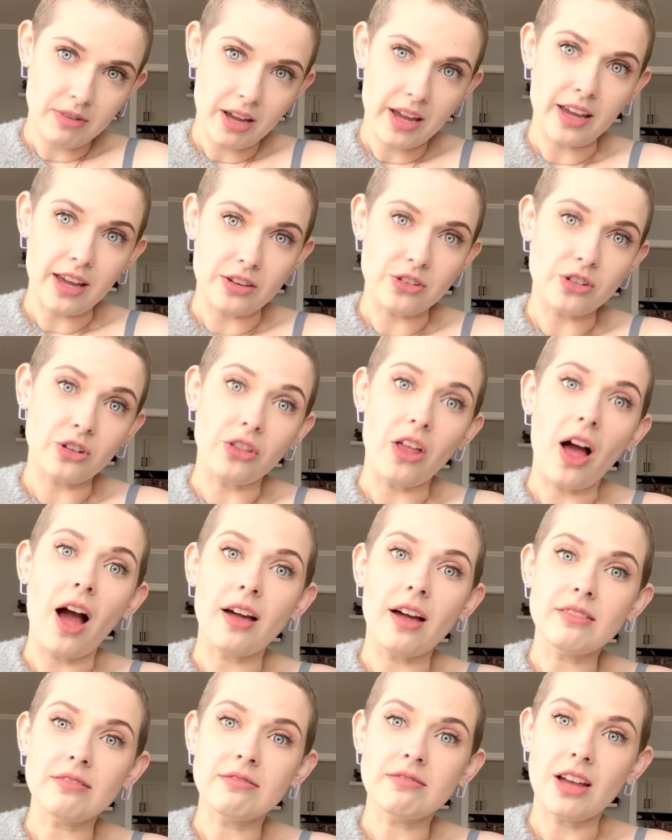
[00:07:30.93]
handle
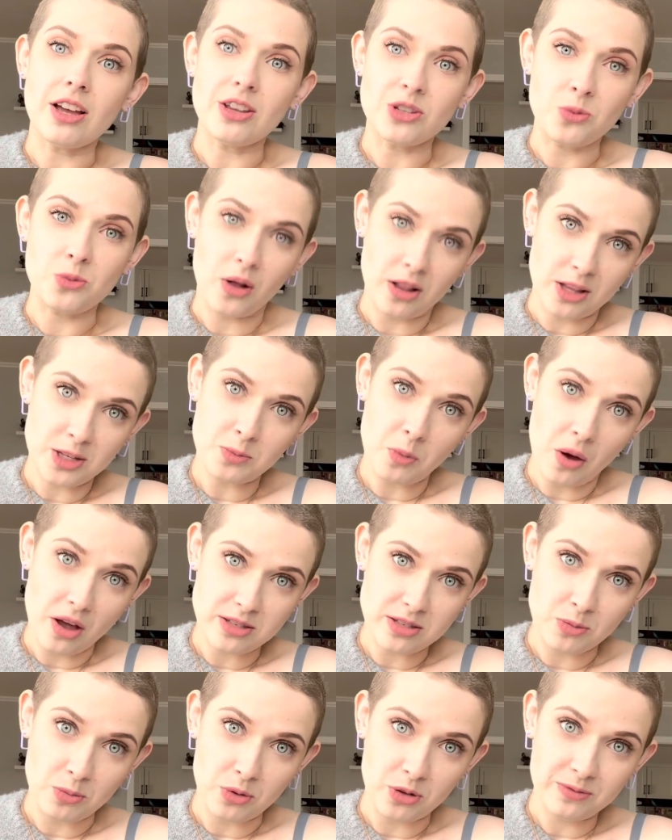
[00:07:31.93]
that as well as
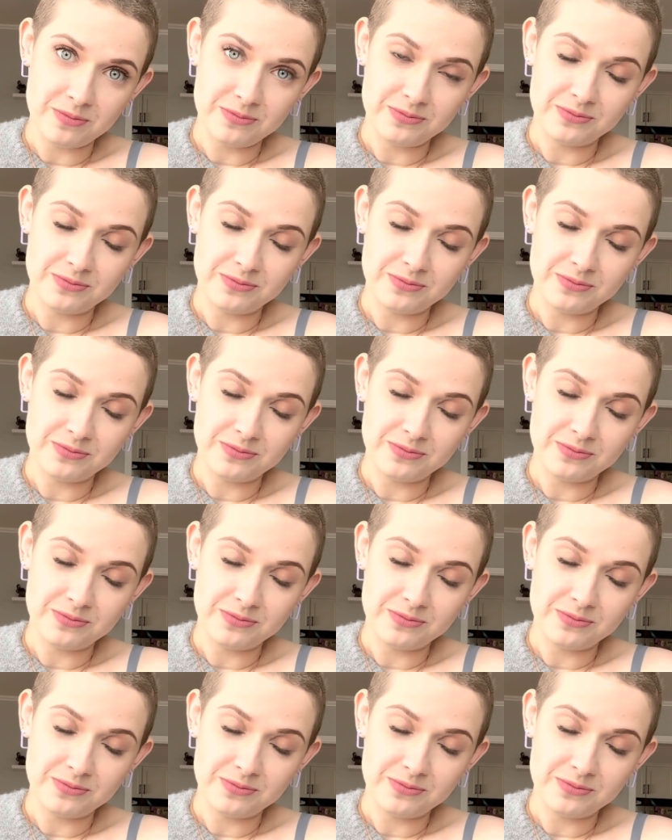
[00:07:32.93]
possible.